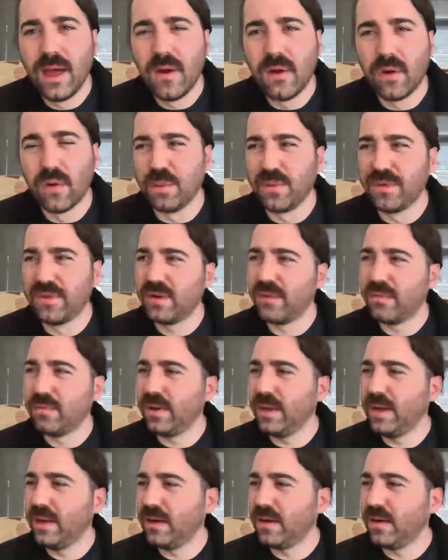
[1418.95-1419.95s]
or was it
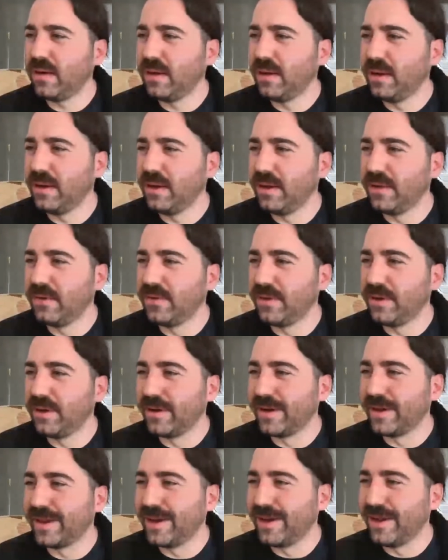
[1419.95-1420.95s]
really early this year?
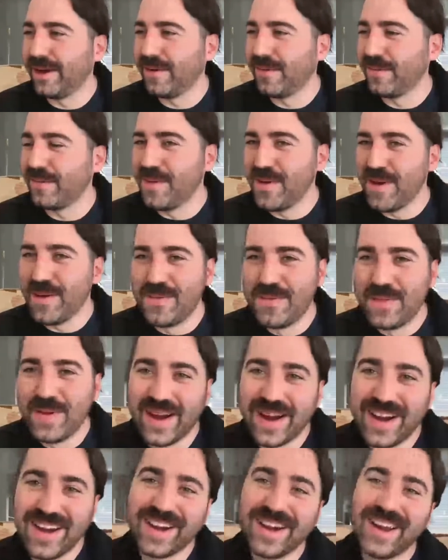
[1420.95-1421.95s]
I cannot
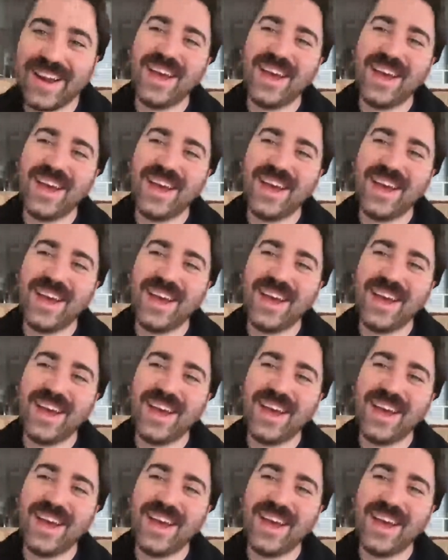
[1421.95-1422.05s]
remember.